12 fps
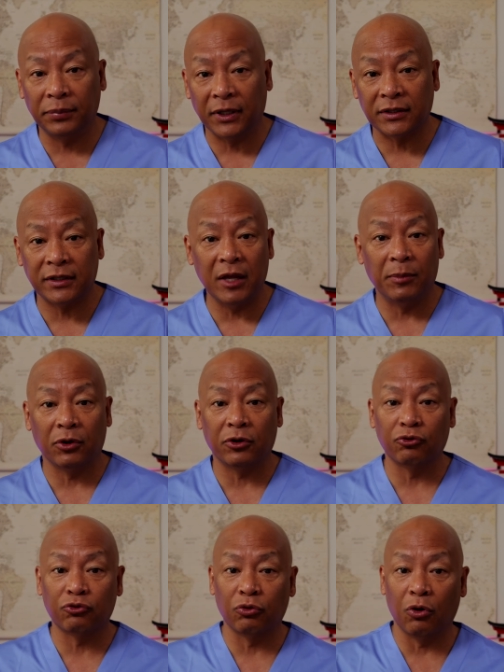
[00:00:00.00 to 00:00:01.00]
placebo
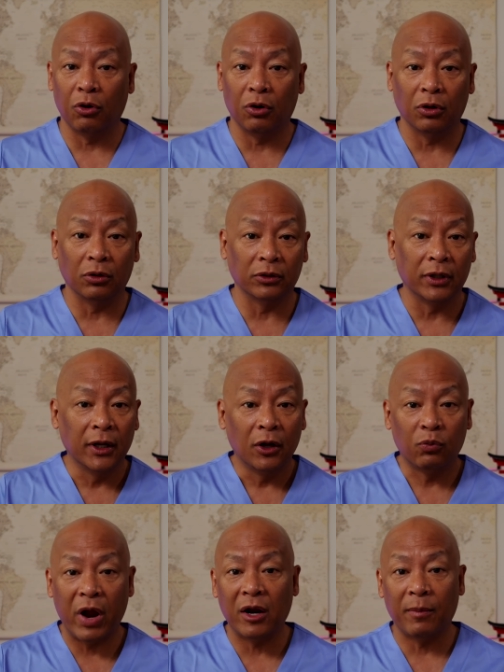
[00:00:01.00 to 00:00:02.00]
controlled,
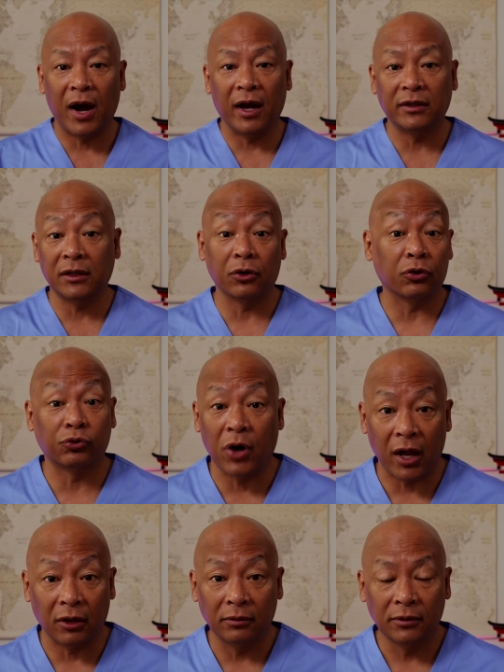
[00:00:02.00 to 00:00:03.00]
randomized clinical
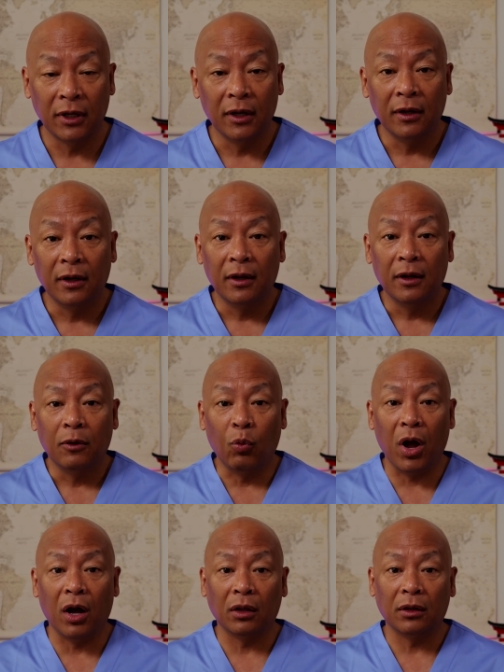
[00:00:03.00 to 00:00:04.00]
trial.
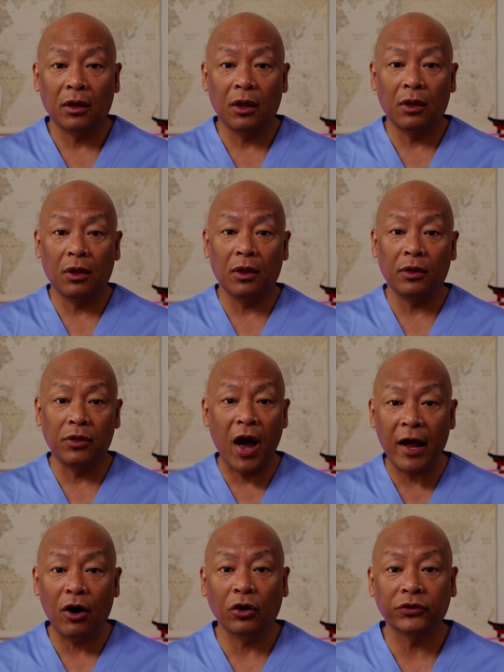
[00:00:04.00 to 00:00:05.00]
Well,
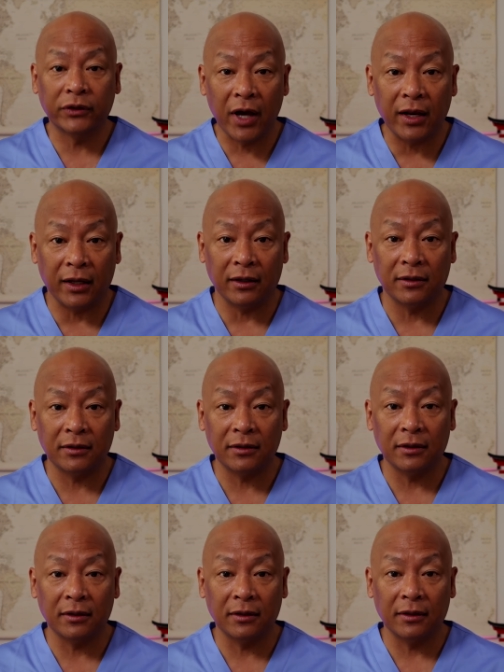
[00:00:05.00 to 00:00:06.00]
not all studies
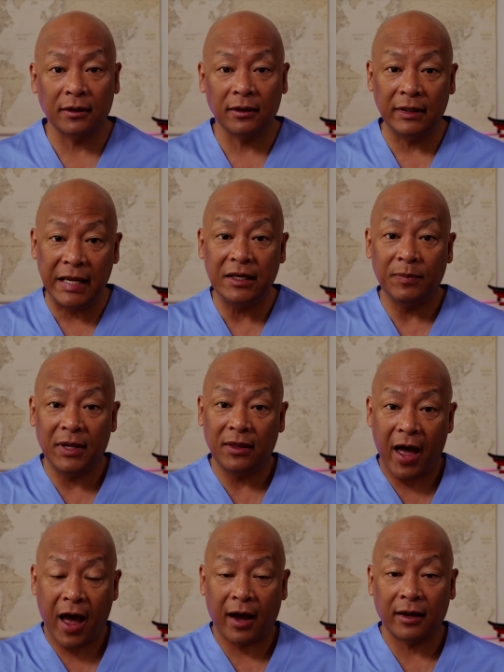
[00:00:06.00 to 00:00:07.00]
need to be
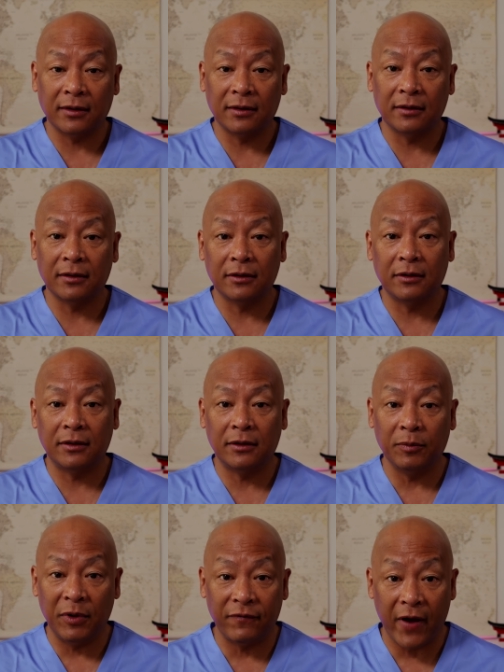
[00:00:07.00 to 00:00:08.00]
that
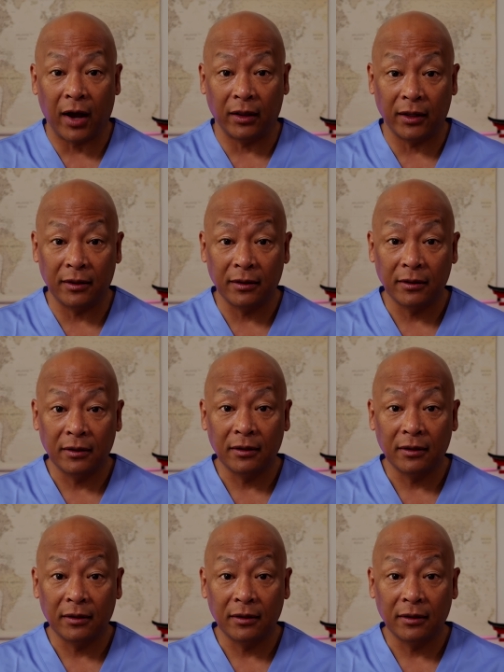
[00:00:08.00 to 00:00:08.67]
to be valid.